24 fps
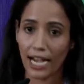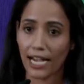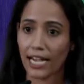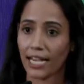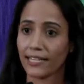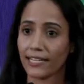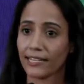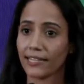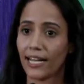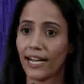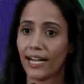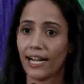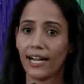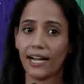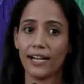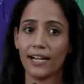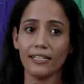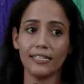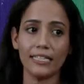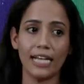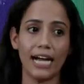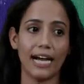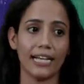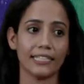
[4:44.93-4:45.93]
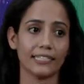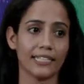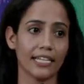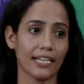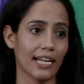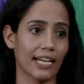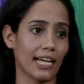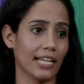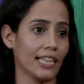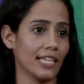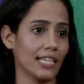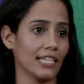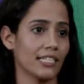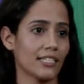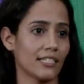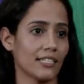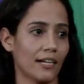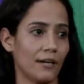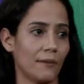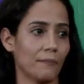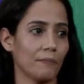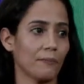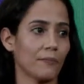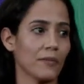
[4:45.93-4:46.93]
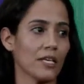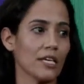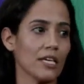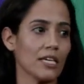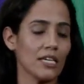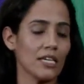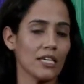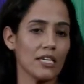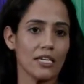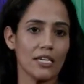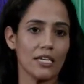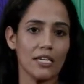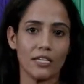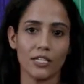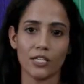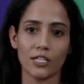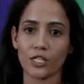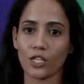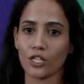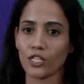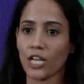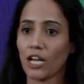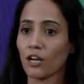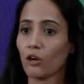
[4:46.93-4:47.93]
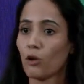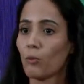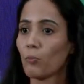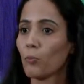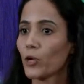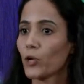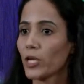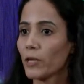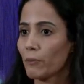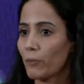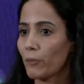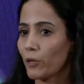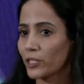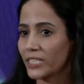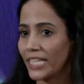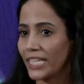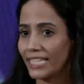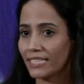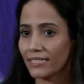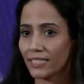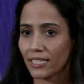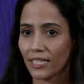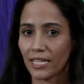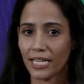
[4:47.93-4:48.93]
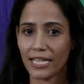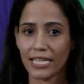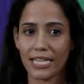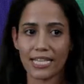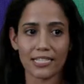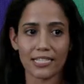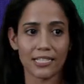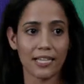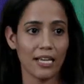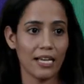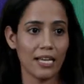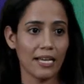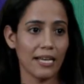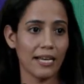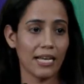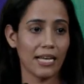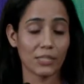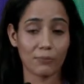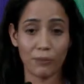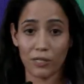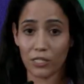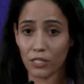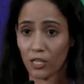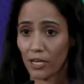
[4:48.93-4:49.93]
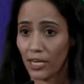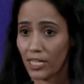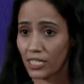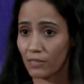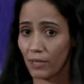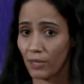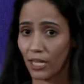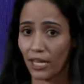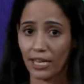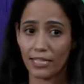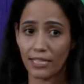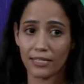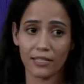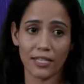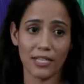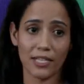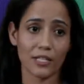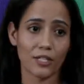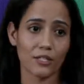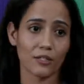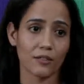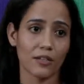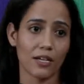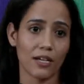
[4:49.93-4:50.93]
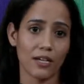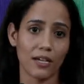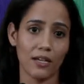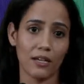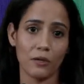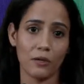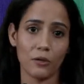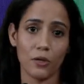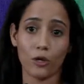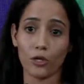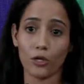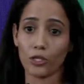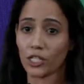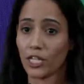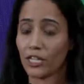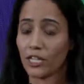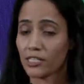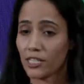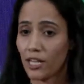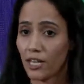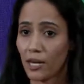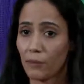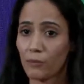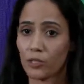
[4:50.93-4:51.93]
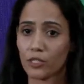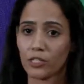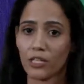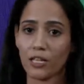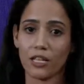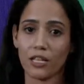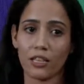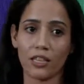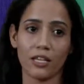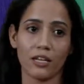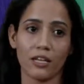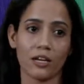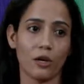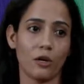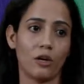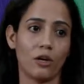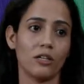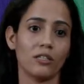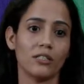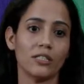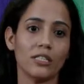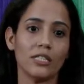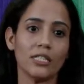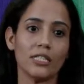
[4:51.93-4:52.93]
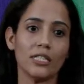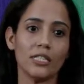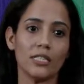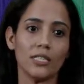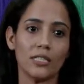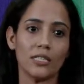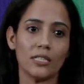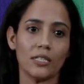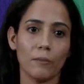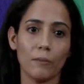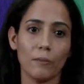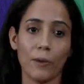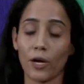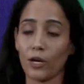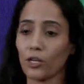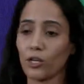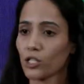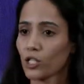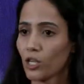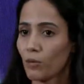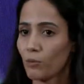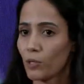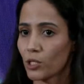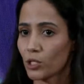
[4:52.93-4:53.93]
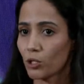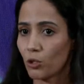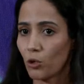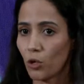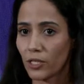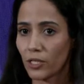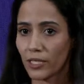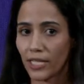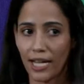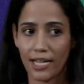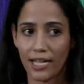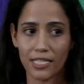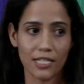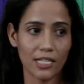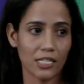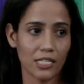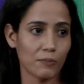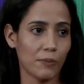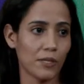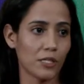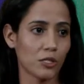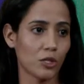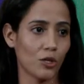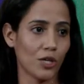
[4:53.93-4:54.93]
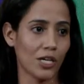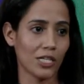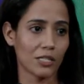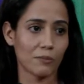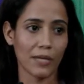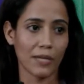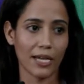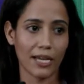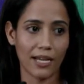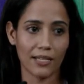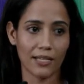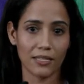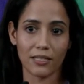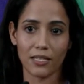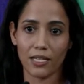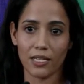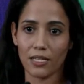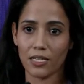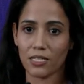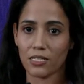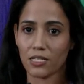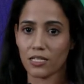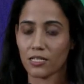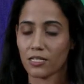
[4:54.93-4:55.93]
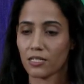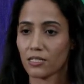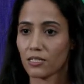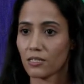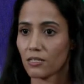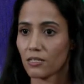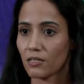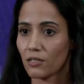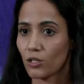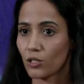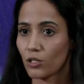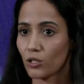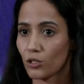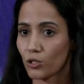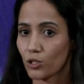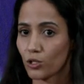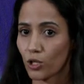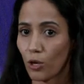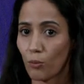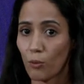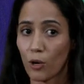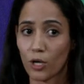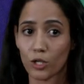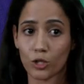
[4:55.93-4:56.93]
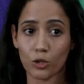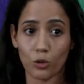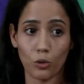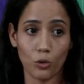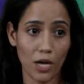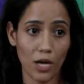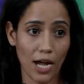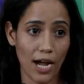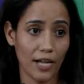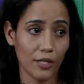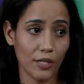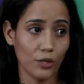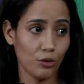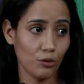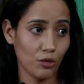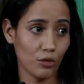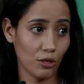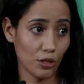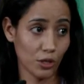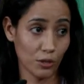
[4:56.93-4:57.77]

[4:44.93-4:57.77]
And last elections, we had this non-racist policy, and this is a big important part of our policies, because migrants are not numbers.